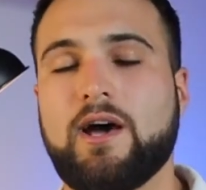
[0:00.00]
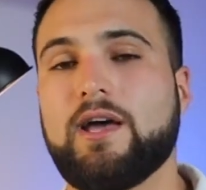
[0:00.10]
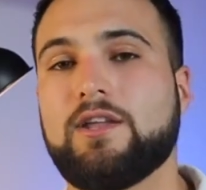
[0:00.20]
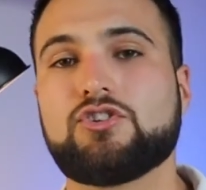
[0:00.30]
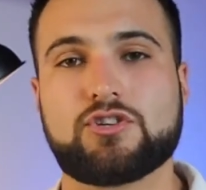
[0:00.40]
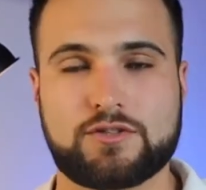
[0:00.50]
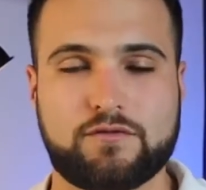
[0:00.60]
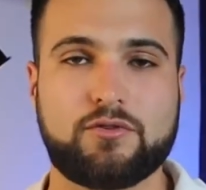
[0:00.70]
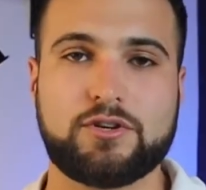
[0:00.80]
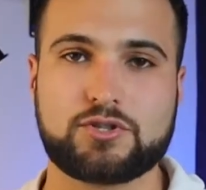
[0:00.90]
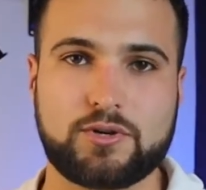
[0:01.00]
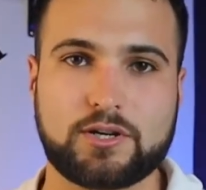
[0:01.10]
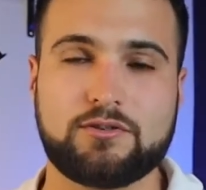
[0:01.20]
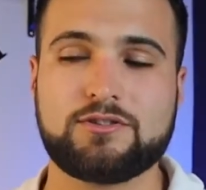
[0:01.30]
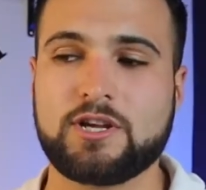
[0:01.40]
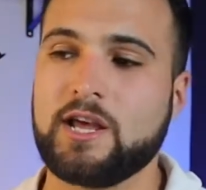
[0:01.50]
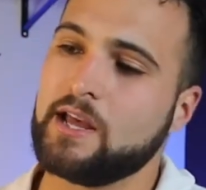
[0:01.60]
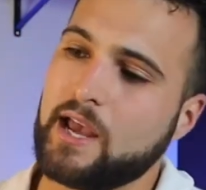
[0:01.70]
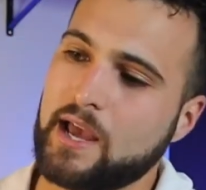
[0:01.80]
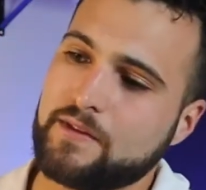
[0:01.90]
insurance for instructors,
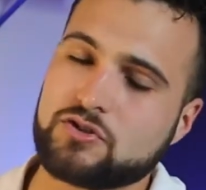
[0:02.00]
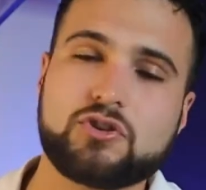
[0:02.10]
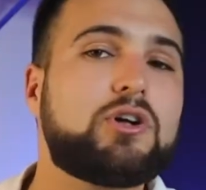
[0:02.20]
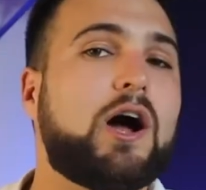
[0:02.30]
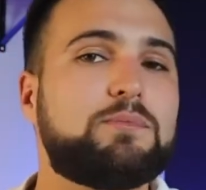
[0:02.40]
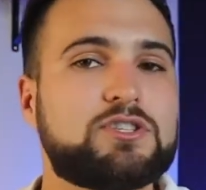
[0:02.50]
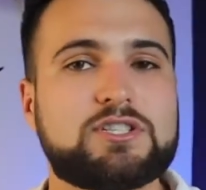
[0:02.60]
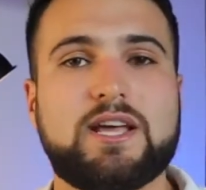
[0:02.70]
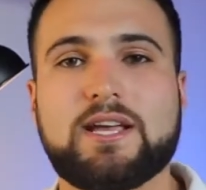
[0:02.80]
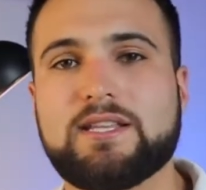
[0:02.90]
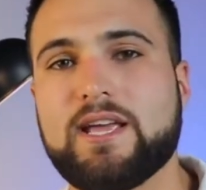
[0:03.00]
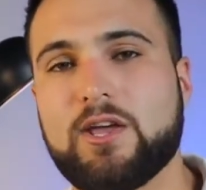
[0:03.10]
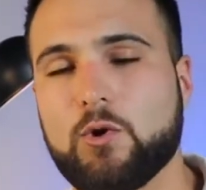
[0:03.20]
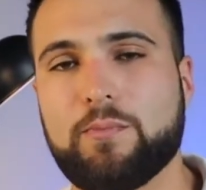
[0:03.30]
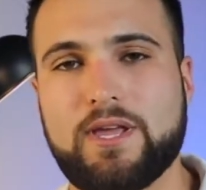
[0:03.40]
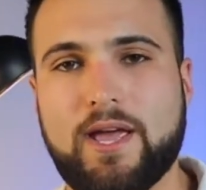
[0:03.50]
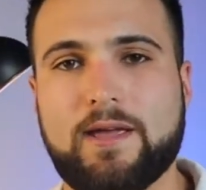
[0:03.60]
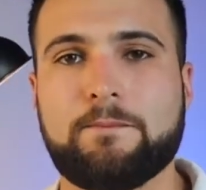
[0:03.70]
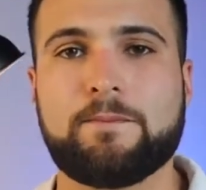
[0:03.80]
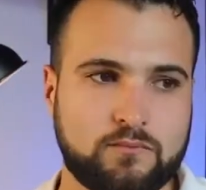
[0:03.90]
and there's other options like the
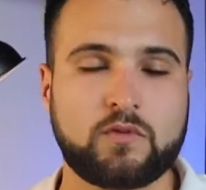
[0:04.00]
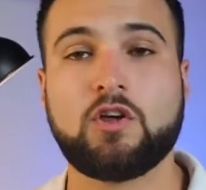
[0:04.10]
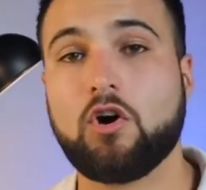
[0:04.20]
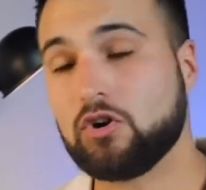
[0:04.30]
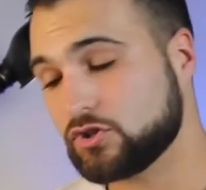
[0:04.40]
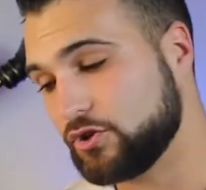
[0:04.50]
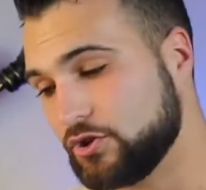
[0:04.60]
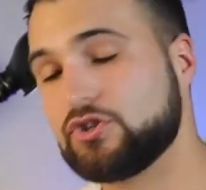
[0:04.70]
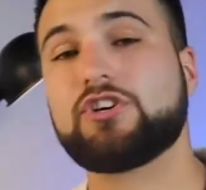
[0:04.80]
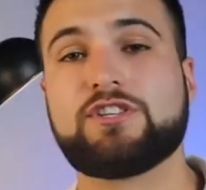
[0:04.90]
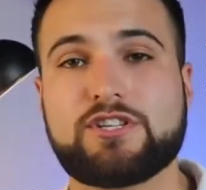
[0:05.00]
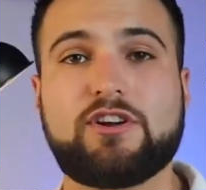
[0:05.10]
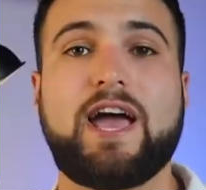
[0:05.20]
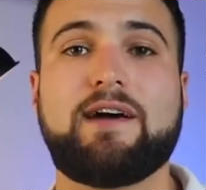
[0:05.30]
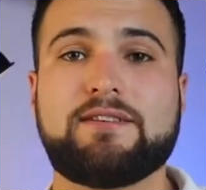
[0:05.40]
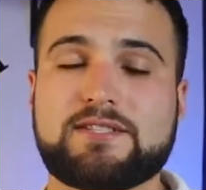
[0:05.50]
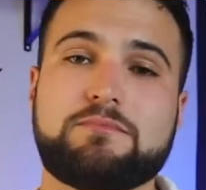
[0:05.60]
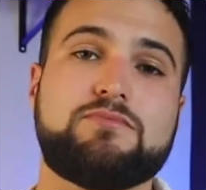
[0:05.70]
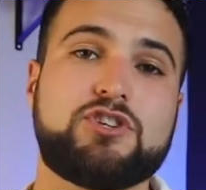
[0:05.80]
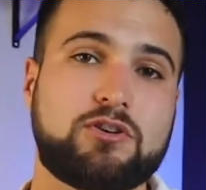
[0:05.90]
AOPA. Also, you should consider having
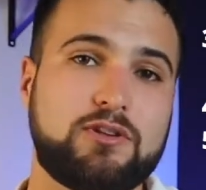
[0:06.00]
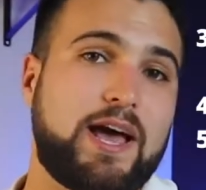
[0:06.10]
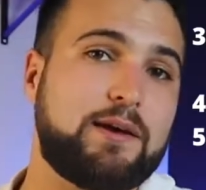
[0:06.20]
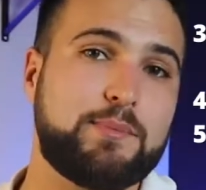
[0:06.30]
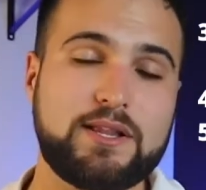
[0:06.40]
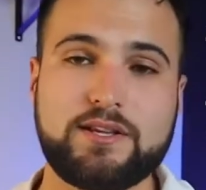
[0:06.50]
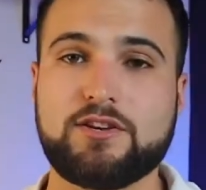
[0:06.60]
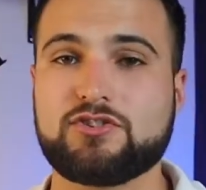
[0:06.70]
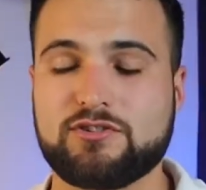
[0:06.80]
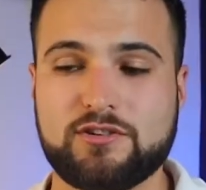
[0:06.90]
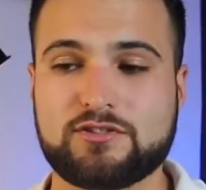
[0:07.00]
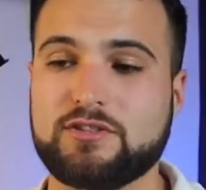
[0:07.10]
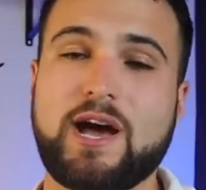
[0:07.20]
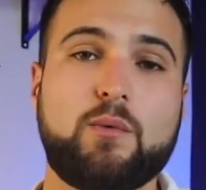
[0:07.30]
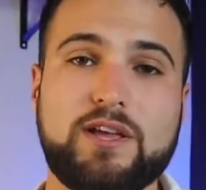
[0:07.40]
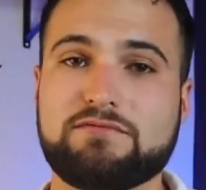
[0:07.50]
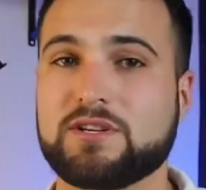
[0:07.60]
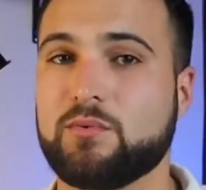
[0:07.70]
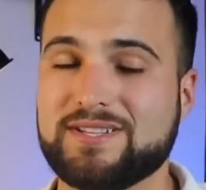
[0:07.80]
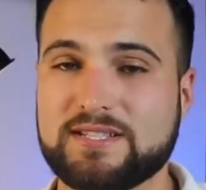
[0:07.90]
some general liability insurance, so that way if
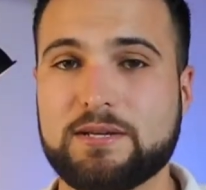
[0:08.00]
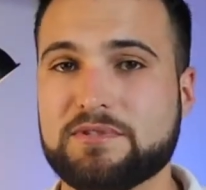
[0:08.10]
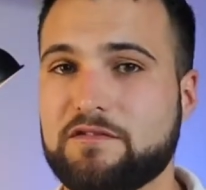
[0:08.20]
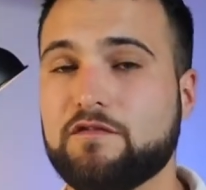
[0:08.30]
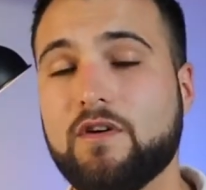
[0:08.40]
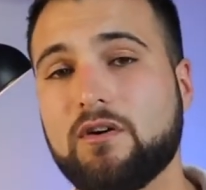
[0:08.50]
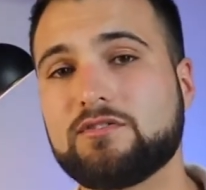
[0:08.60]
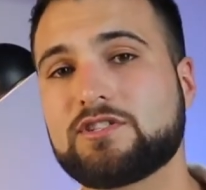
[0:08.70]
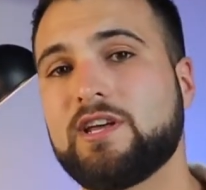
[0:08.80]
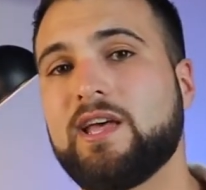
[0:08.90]
someone slips and falls,